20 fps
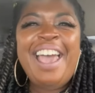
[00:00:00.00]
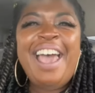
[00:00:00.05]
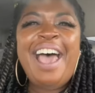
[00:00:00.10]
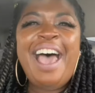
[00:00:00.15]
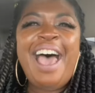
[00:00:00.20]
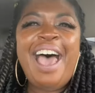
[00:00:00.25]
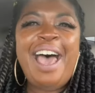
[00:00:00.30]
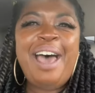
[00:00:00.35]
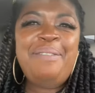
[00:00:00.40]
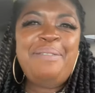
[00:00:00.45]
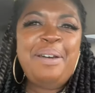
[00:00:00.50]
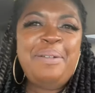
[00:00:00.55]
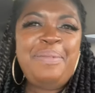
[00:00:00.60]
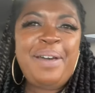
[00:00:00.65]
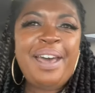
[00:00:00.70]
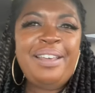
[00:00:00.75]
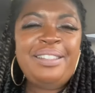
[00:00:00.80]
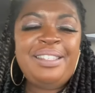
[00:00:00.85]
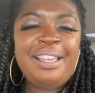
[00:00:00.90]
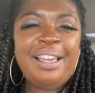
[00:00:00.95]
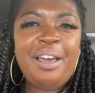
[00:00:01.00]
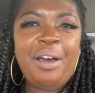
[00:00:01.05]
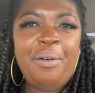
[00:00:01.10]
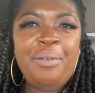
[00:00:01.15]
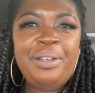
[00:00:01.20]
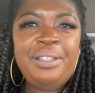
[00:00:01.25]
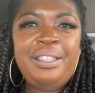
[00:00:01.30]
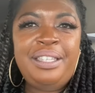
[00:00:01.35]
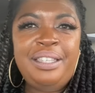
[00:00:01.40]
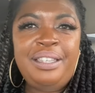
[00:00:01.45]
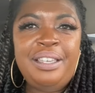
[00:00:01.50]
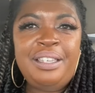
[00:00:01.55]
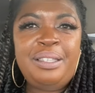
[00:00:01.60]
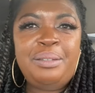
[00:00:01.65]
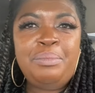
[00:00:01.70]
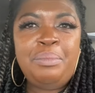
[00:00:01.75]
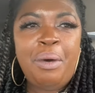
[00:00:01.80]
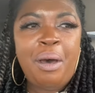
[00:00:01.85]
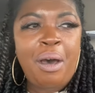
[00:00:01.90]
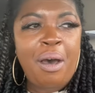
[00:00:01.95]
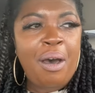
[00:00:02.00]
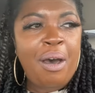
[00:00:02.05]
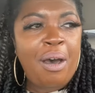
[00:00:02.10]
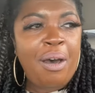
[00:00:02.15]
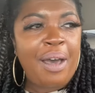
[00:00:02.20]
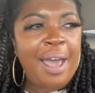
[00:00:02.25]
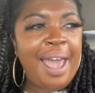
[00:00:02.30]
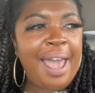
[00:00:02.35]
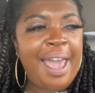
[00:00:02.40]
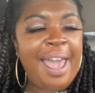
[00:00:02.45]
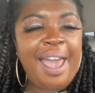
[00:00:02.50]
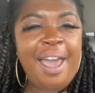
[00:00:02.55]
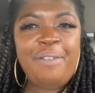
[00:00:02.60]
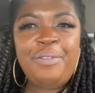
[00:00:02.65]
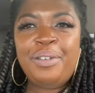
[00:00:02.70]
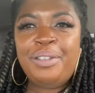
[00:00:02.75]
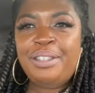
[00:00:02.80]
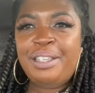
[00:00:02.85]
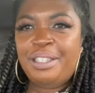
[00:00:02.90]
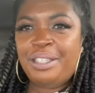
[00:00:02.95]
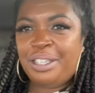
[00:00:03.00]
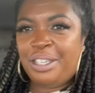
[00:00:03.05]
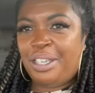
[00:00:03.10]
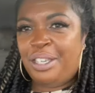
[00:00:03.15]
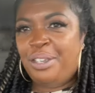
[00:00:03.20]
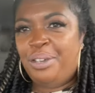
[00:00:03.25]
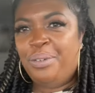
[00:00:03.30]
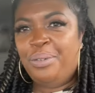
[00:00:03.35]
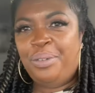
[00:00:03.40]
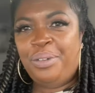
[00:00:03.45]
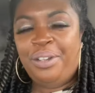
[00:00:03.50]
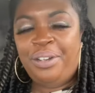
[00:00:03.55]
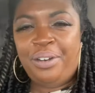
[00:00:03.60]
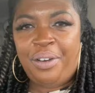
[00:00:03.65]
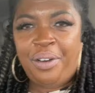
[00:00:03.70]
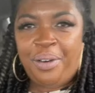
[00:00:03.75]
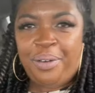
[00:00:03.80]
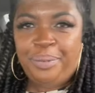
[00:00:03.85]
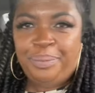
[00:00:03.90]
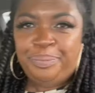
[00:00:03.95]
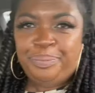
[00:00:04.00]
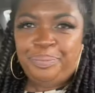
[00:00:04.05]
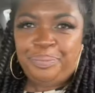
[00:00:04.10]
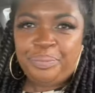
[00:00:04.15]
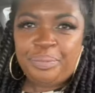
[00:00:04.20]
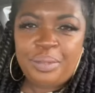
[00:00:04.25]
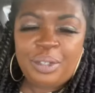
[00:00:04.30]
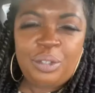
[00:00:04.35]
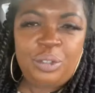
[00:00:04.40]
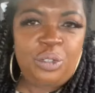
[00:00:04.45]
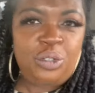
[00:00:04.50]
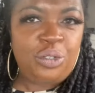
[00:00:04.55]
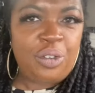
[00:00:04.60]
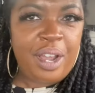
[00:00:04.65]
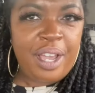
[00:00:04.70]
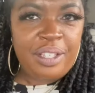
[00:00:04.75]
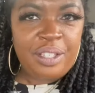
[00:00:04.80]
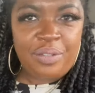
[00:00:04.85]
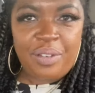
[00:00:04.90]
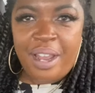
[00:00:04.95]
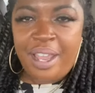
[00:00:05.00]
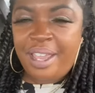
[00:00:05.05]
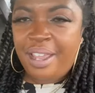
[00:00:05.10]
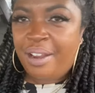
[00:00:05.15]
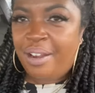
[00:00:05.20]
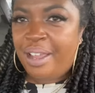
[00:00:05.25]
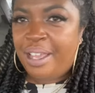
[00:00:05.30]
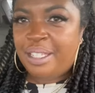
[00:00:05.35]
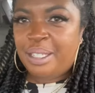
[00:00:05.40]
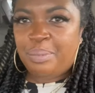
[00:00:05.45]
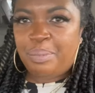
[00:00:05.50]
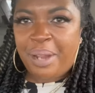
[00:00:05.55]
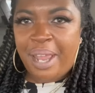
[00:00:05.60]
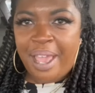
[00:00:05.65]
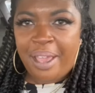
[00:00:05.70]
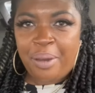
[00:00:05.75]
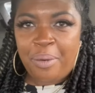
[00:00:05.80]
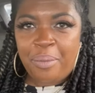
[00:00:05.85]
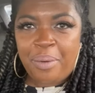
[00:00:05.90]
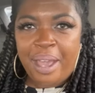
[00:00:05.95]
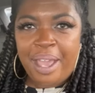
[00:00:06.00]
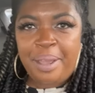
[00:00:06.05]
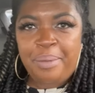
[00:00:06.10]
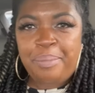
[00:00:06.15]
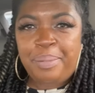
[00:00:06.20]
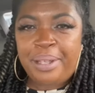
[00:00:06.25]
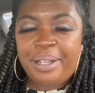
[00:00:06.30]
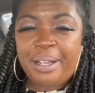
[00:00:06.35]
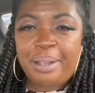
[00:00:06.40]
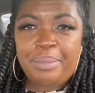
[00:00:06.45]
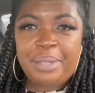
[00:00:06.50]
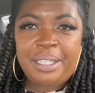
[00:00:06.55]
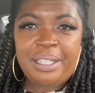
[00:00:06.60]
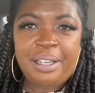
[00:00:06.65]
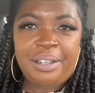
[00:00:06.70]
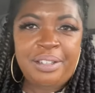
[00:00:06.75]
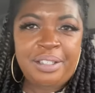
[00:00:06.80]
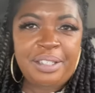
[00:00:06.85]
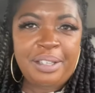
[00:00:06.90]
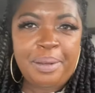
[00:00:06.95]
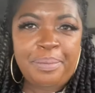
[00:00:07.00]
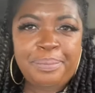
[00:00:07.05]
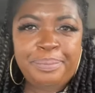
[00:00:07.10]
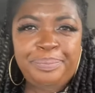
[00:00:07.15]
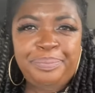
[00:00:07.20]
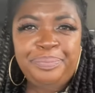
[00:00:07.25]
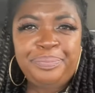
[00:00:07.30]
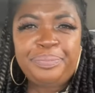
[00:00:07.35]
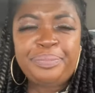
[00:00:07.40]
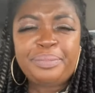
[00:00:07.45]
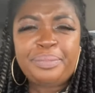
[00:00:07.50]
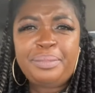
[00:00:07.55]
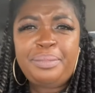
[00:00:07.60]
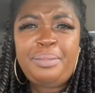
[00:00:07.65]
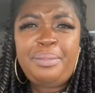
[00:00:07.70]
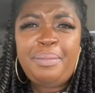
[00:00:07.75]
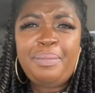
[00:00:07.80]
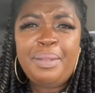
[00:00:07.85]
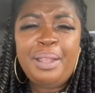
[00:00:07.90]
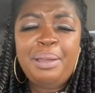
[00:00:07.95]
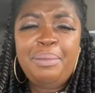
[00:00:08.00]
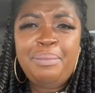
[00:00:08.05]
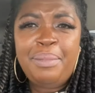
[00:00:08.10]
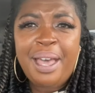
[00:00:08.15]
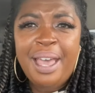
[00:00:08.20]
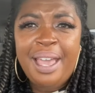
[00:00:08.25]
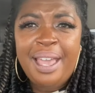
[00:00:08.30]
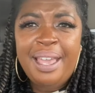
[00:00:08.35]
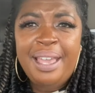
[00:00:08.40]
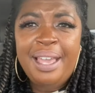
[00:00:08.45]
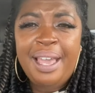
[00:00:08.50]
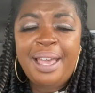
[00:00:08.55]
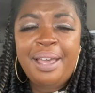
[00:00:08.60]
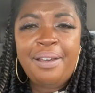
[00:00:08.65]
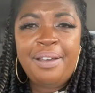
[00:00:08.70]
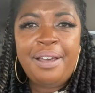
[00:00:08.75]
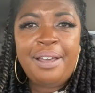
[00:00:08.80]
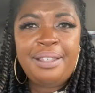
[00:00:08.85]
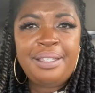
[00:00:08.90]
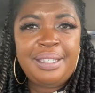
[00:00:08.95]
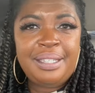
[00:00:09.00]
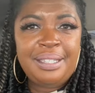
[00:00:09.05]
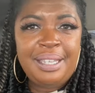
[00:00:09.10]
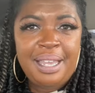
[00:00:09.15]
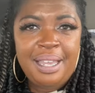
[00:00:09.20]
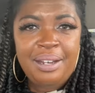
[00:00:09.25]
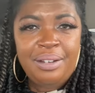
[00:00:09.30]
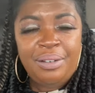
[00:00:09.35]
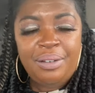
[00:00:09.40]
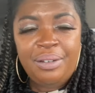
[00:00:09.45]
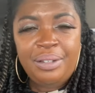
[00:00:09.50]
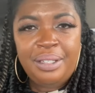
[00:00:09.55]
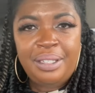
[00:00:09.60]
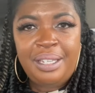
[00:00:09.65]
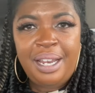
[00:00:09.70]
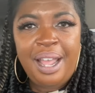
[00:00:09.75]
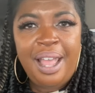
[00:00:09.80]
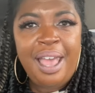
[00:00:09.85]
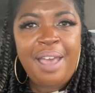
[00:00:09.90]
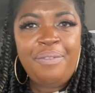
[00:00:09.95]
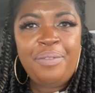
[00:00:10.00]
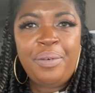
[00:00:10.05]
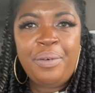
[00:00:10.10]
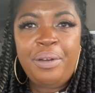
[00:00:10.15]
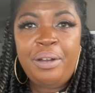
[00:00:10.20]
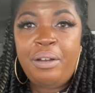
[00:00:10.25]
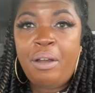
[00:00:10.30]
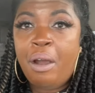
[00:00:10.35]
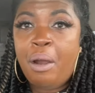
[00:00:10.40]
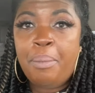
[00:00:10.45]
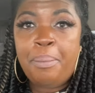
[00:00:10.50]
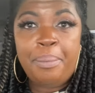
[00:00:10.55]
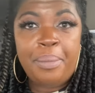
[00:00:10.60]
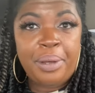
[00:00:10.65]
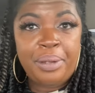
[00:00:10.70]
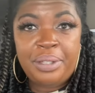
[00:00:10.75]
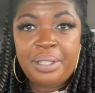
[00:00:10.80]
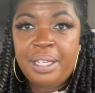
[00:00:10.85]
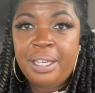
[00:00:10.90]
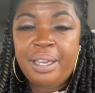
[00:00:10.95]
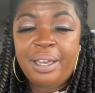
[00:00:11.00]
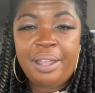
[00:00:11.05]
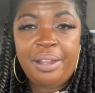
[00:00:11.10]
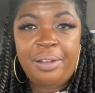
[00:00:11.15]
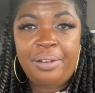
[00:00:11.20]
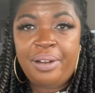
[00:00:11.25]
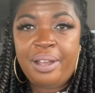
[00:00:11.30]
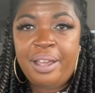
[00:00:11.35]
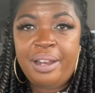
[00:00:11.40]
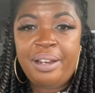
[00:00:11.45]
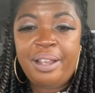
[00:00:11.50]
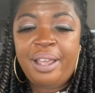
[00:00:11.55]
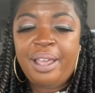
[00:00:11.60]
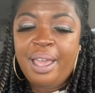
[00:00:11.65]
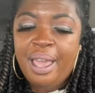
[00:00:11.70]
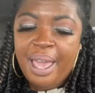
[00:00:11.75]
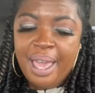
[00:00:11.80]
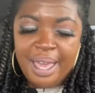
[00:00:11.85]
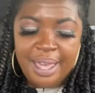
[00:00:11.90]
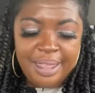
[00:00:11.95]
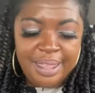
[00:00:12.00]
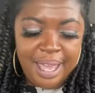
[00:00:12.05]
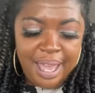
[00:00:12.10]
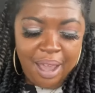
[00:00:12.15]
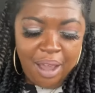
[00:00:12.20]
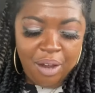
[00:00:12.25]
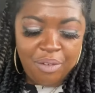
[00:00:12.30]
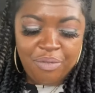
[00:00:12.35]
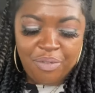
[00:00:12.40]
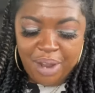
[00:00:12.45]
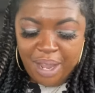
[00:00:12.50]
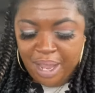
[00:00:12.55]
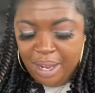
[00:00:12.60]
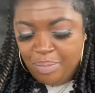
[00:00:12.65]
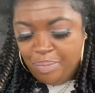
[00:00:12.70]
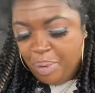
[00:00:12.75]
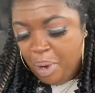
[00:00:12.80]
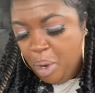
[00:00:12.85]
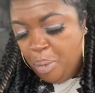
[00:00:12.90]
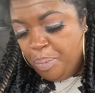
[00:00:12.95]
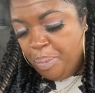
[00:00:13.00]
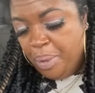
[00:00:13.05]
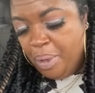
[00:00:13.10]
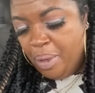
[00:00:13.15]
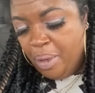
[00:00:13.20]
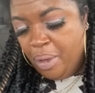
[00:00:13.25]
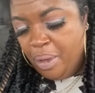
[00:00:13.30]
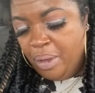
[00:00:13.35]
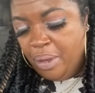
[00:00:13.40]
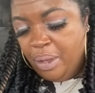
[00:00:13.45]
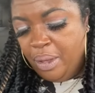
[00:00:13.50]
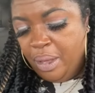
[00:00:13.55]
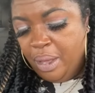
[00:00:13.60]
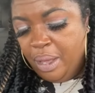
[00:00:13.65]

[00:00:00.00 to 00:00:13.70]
I'm about to go into this mall. I have on this cute little dress right here. It's black and white, but let me tell you something. My sandals that I have on are multicolored, honey. They are red, purple,